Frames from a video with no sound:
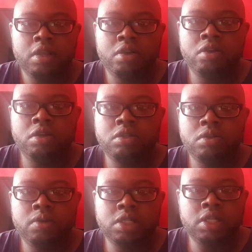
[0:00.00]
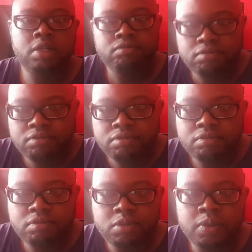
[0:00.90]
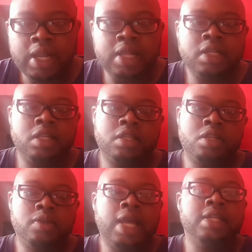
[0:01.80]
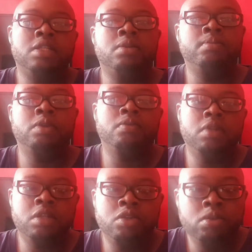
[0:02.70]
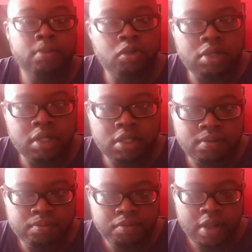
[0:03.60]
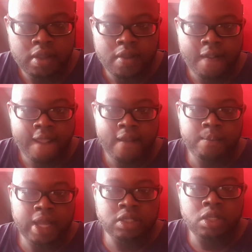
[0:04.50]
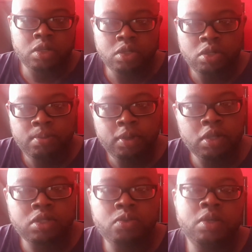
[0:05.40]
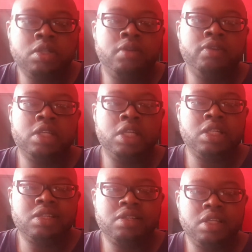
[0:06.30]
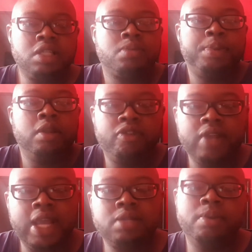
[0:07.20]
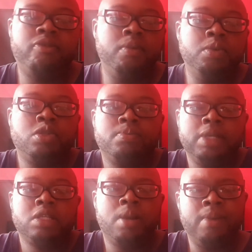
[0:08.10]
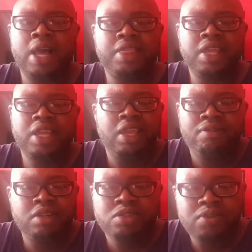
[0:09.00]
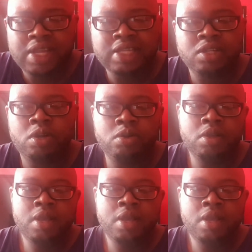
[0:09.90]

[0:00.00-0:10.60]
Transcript: gotten to watch it when I did. So that is the new Mutants. As you know, the New Mutants was obviously, it's a spin-off of the X-Men film, which was meant to come out I think even 2 years ago,